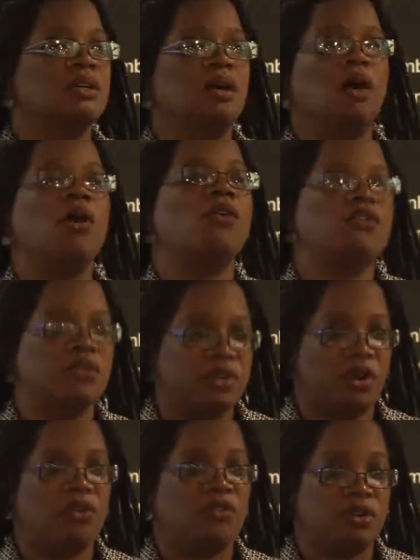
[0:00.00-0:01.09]
over and
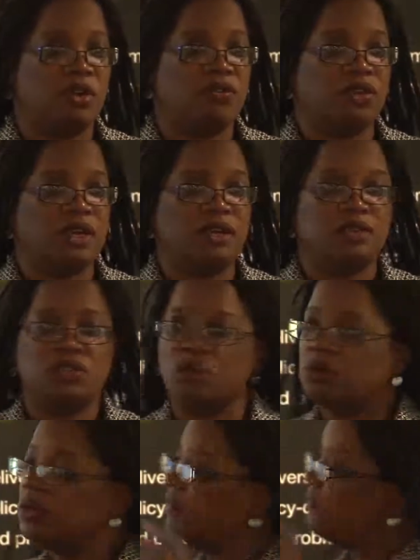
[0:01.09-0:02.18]
over and over again.
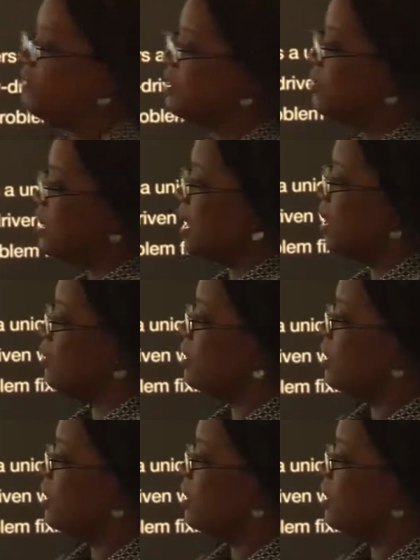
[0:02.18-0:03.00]
So figuring out,